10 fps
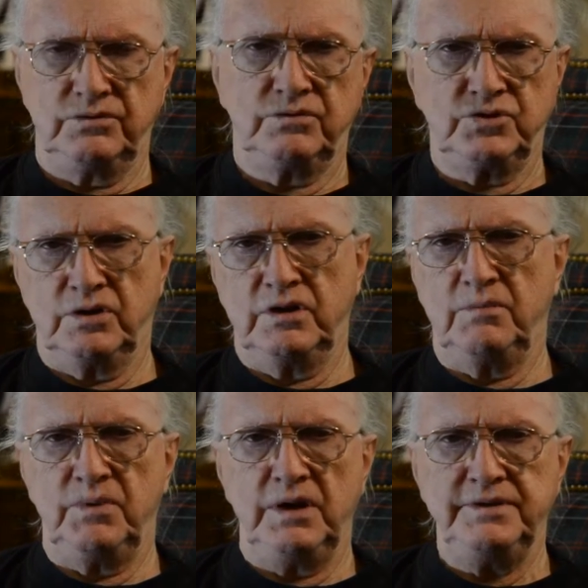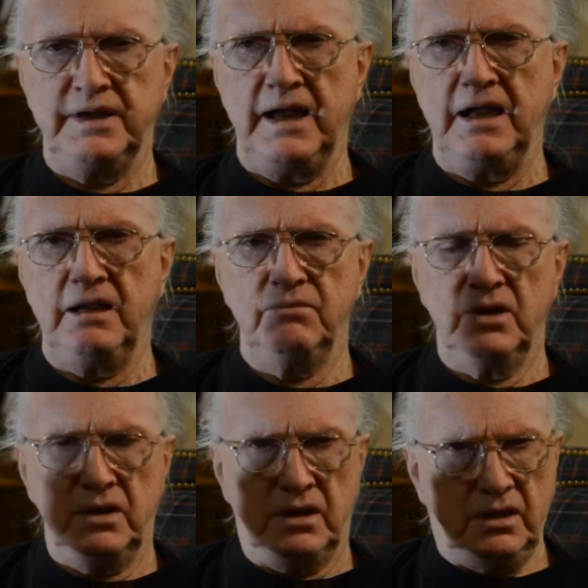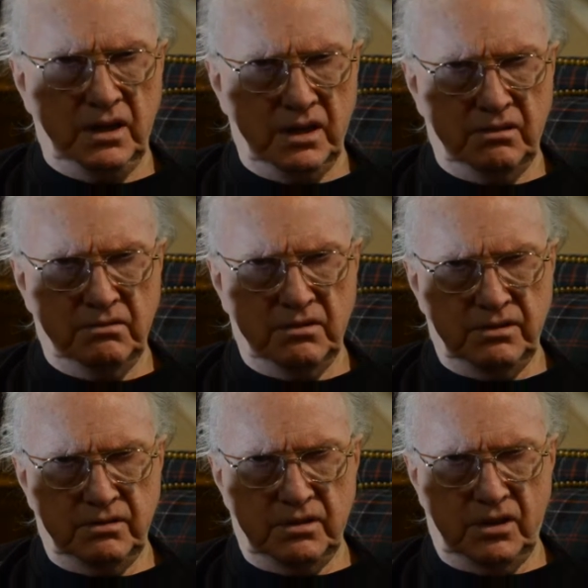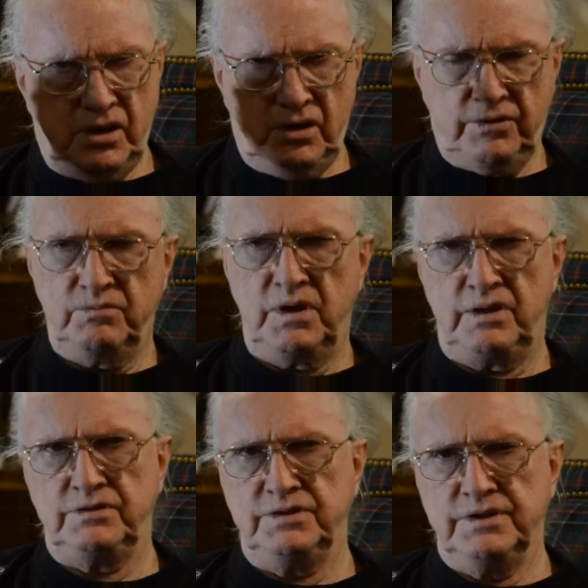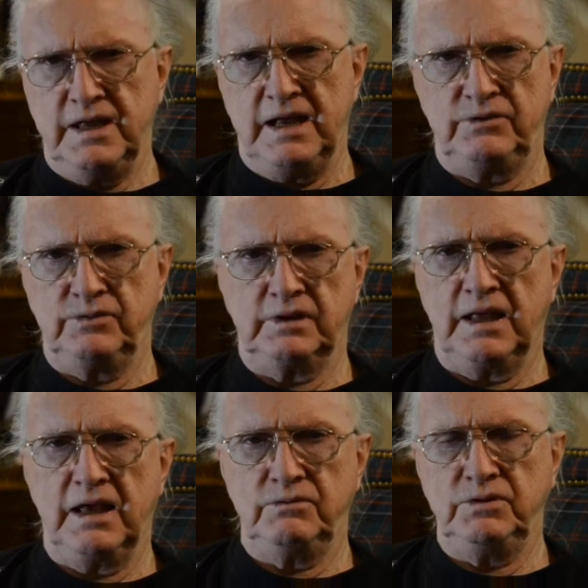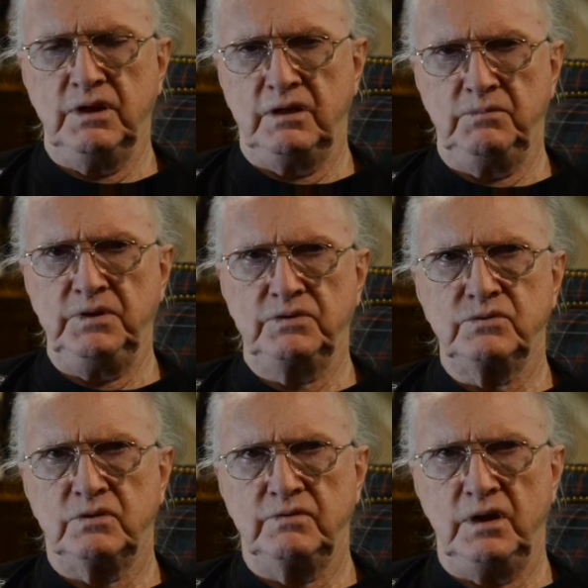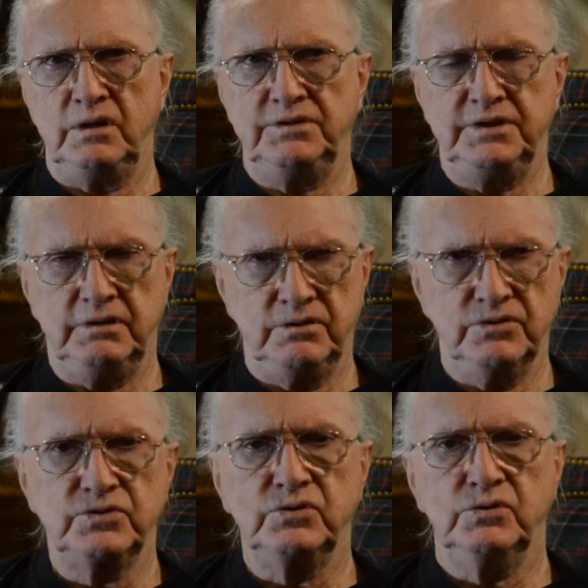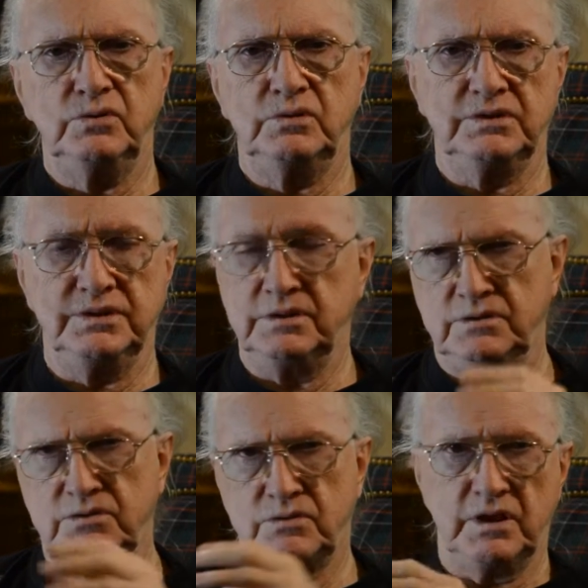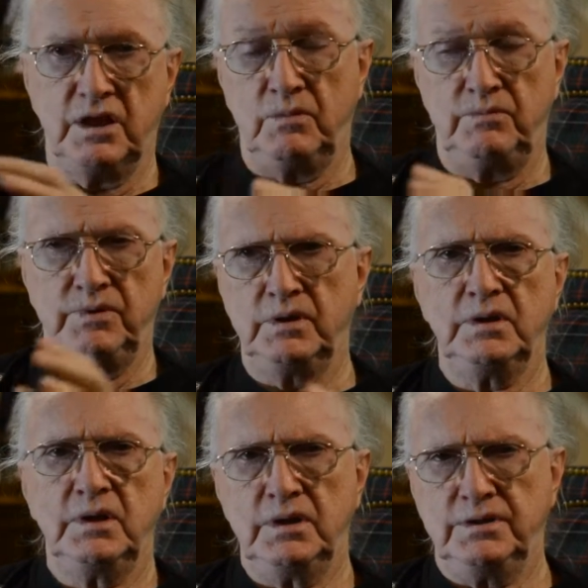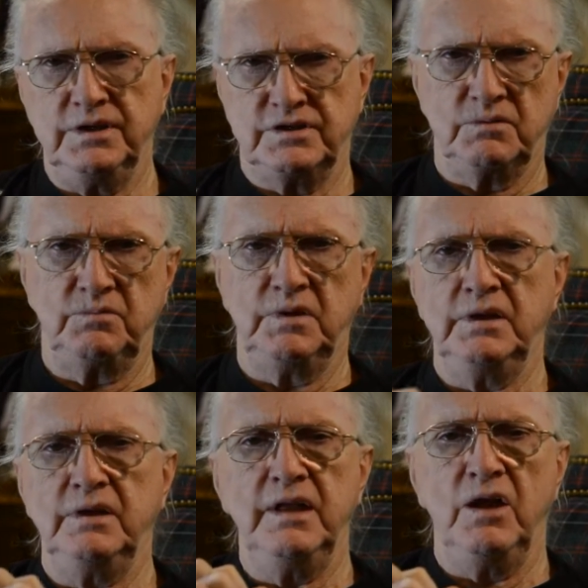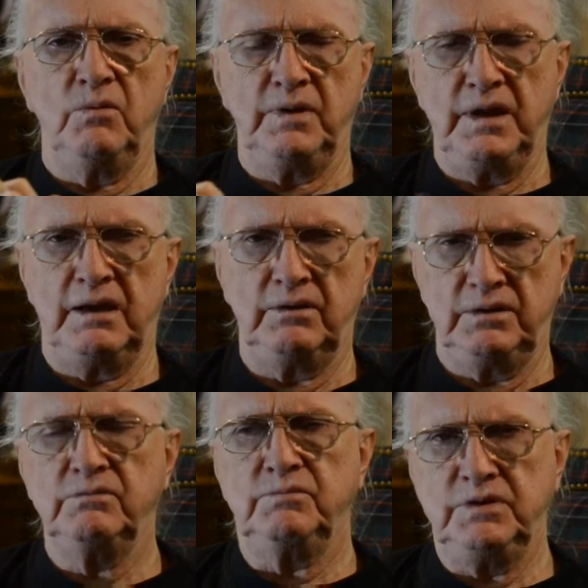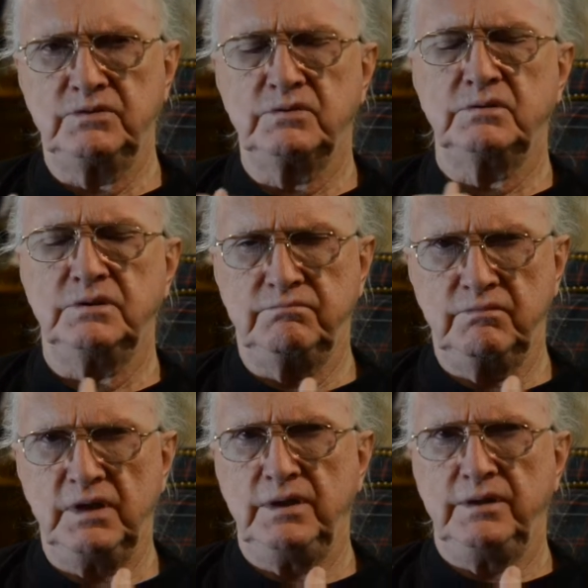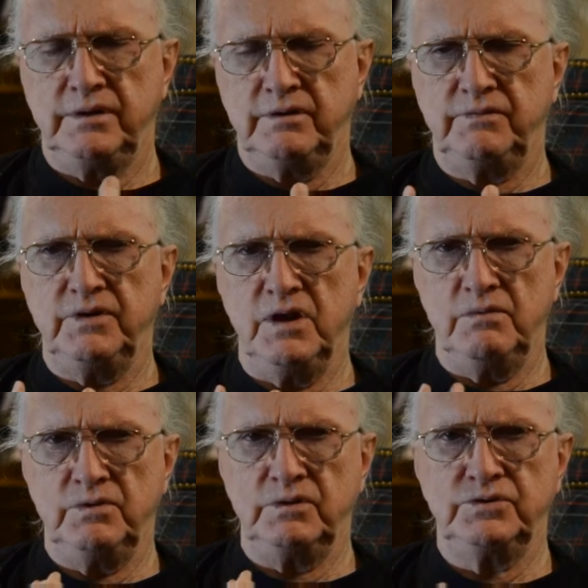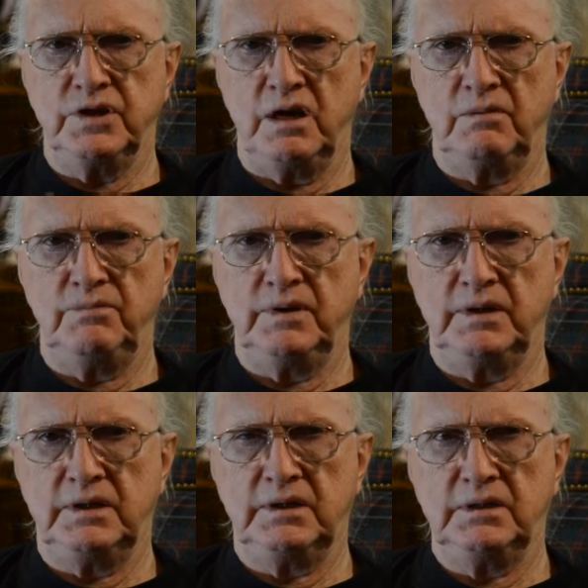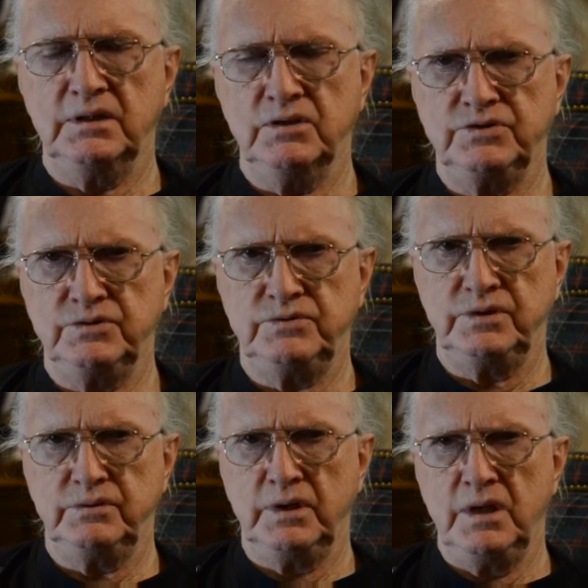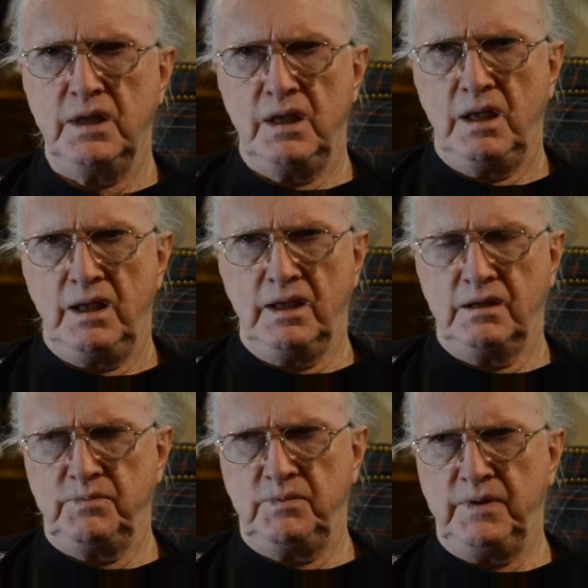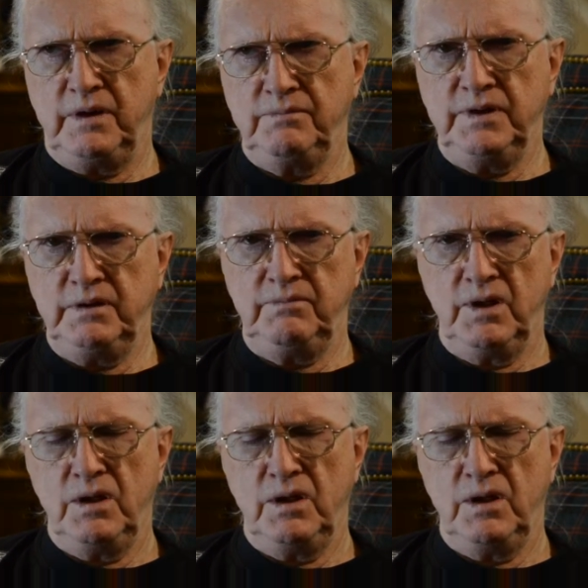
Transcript: showed up on time, and all their mothers and dads were glad you had a Peace Corps volunteer in the school because it sort of helped discipline and help it out. The Peace Corps did a phenomenal job in Lesotho. And it prepared me